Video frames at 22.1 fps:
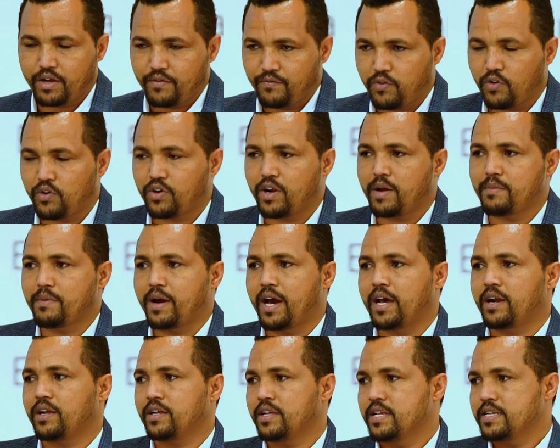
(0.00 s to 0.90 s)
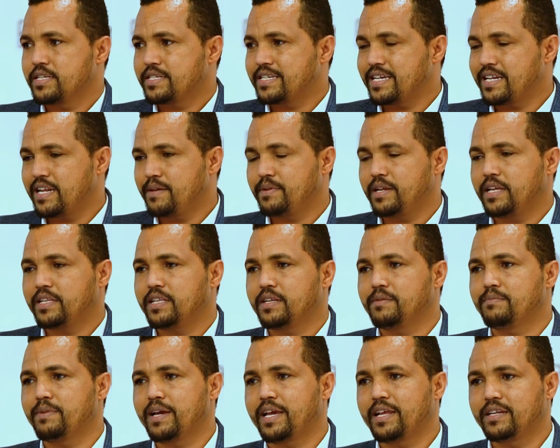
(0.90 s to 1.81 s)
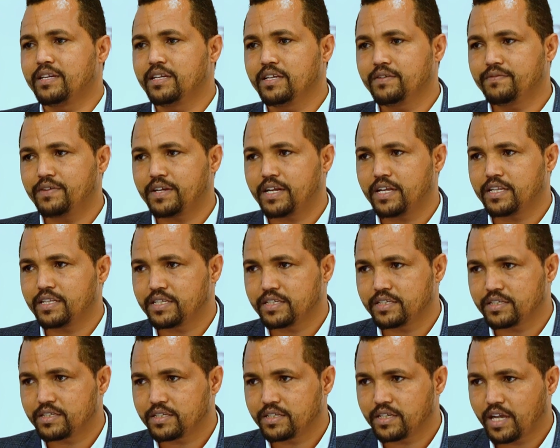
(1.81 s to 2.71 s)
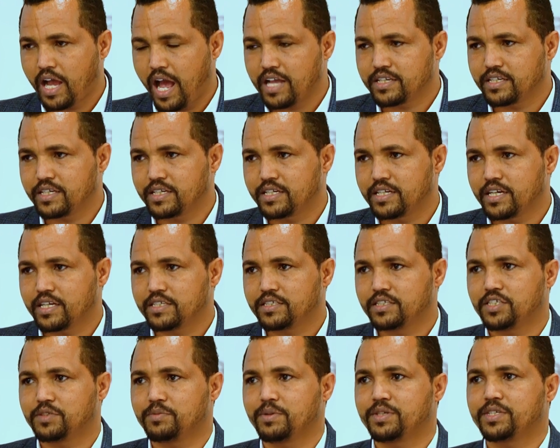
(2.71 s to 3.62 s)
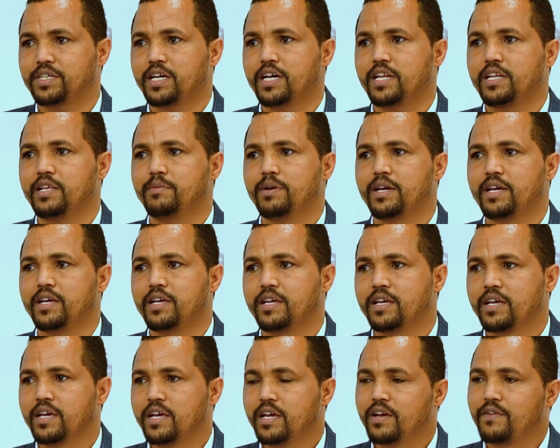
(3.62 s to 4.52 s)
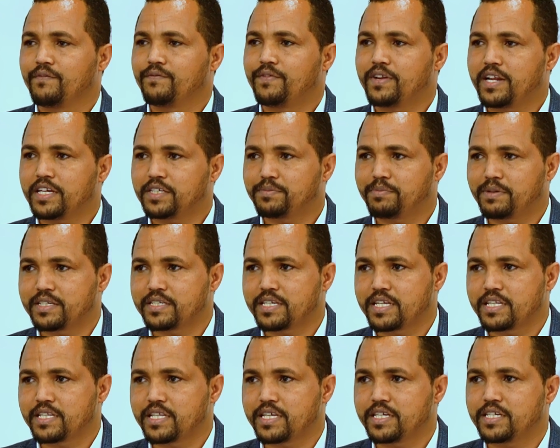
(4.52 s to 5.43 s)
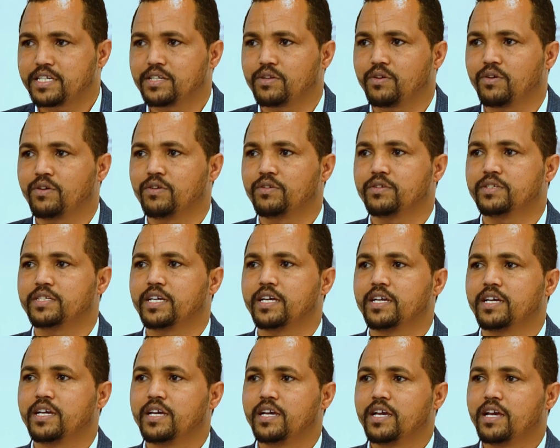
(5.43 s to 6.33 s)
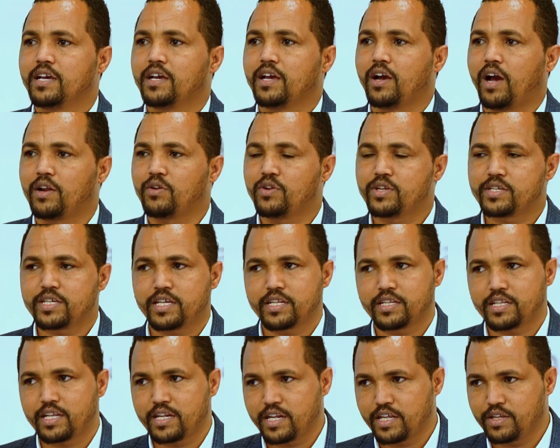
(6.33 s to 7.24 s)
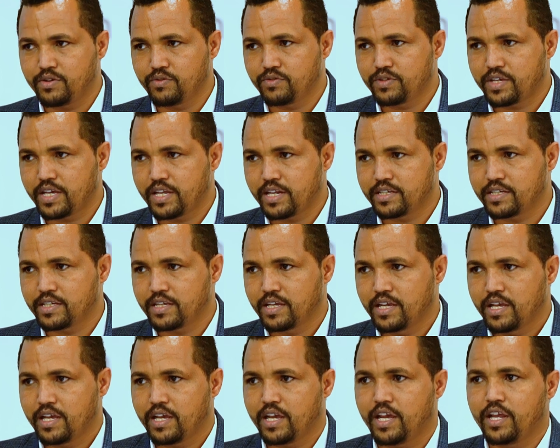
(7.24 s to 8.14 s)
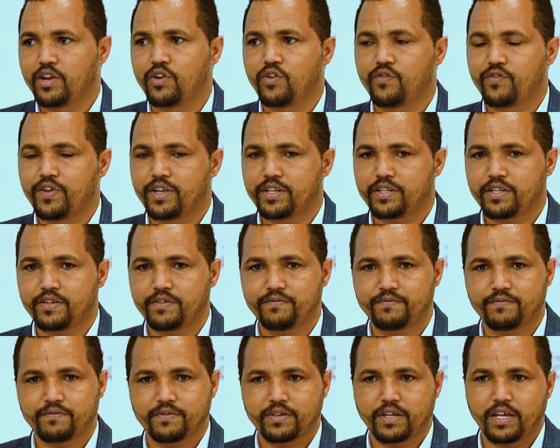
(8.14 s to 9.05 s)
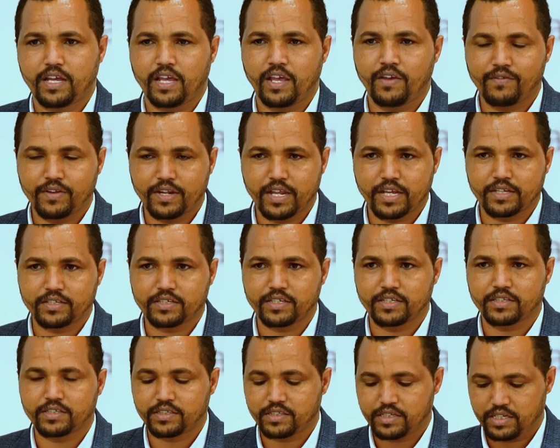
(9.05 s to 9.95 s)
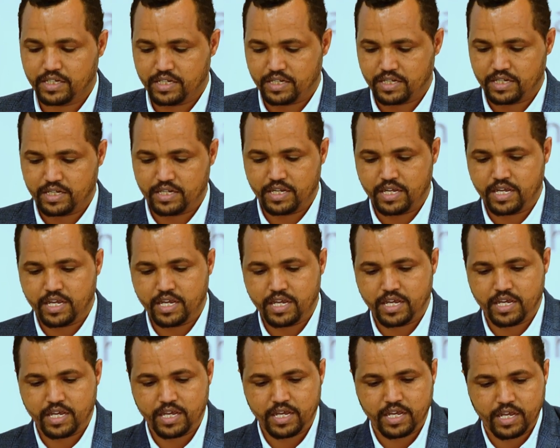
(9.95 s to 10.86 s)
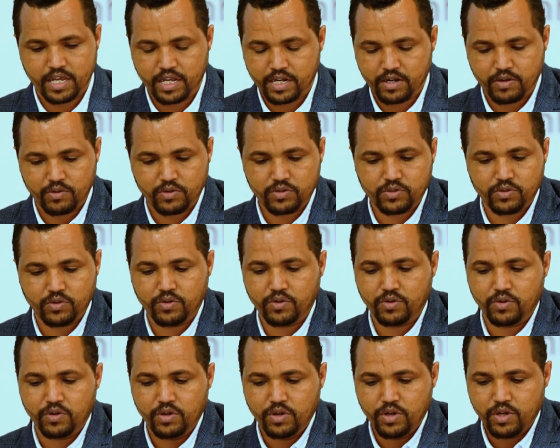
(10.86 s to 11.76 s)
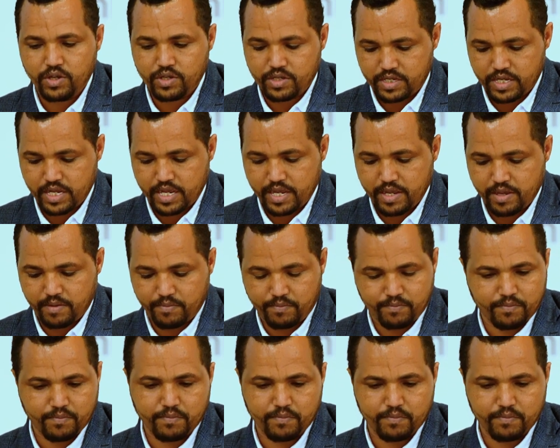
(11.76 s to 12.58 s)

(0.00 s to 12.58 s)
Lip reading: forum are celebrated by different agendas, especially by flash presentation on the adolescent and the youth health innovative evidences, and also the